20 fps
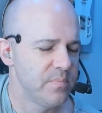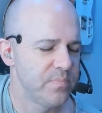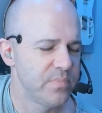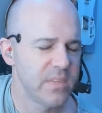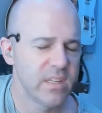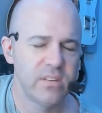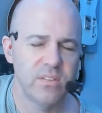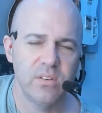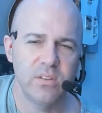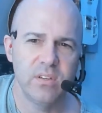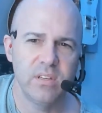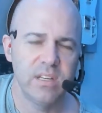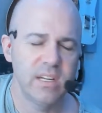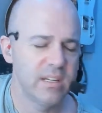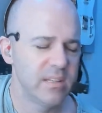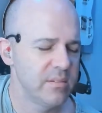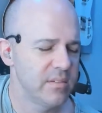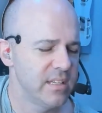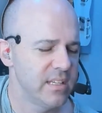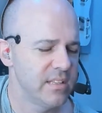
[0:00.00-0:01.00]
So you got
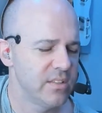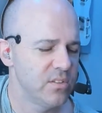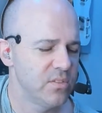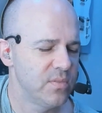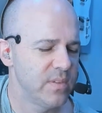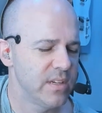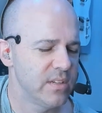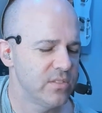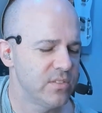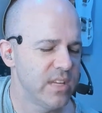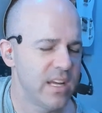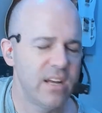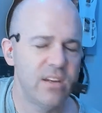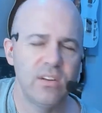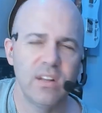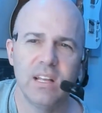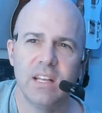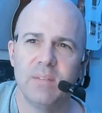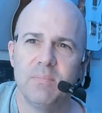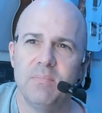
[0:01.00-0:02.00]
to get those fingers down
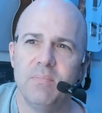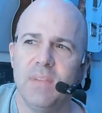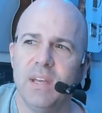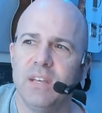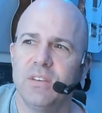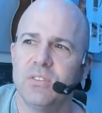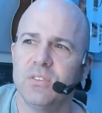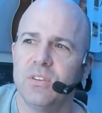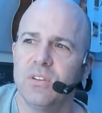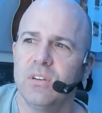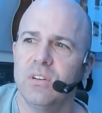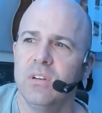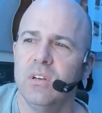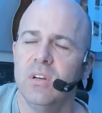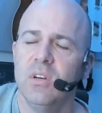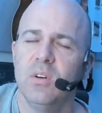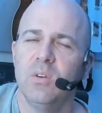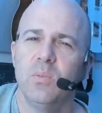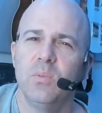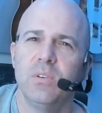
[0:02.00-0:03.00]
and make sure
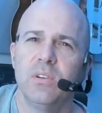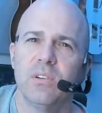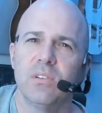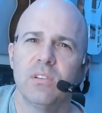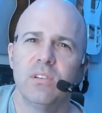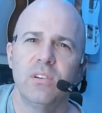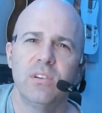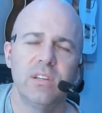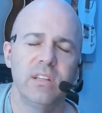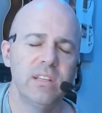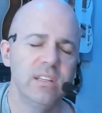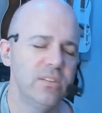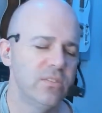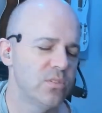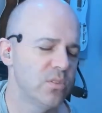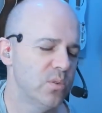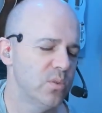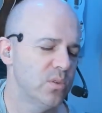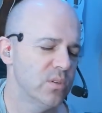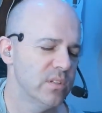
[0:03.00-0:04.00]
when you're learning these
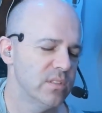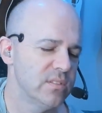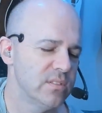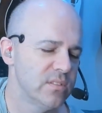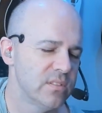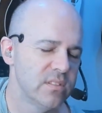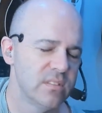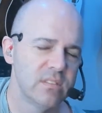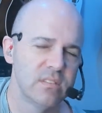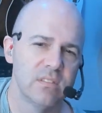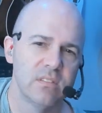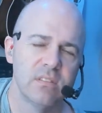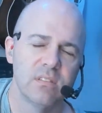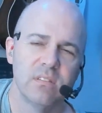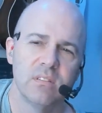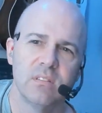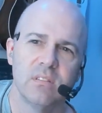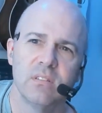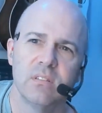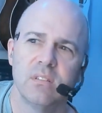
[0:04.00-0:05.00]
chords,
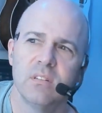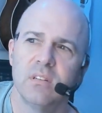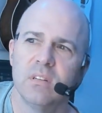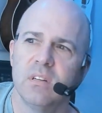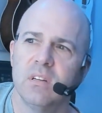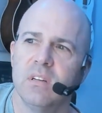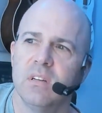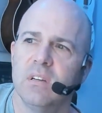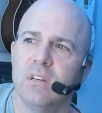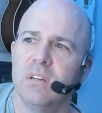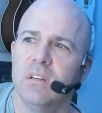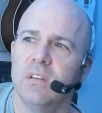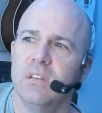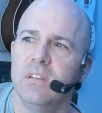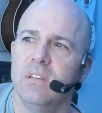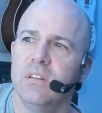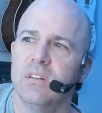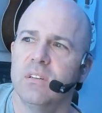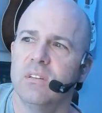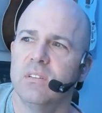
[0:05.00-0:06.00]

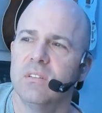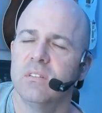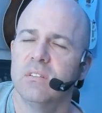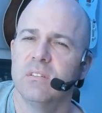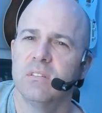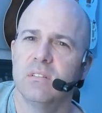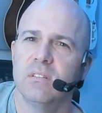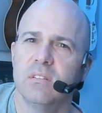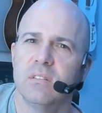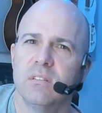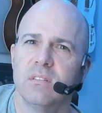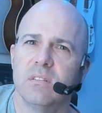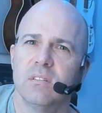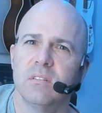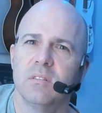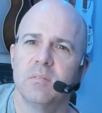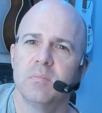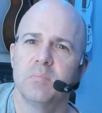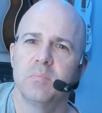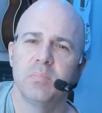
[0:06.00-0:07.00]
you're
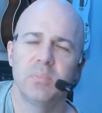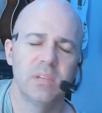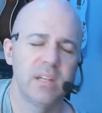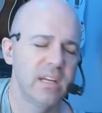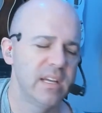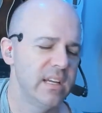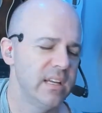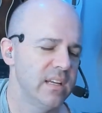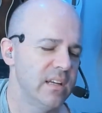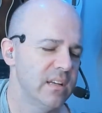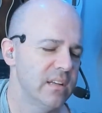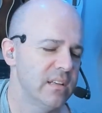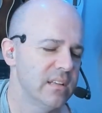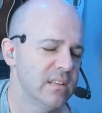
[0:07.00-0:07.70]
playing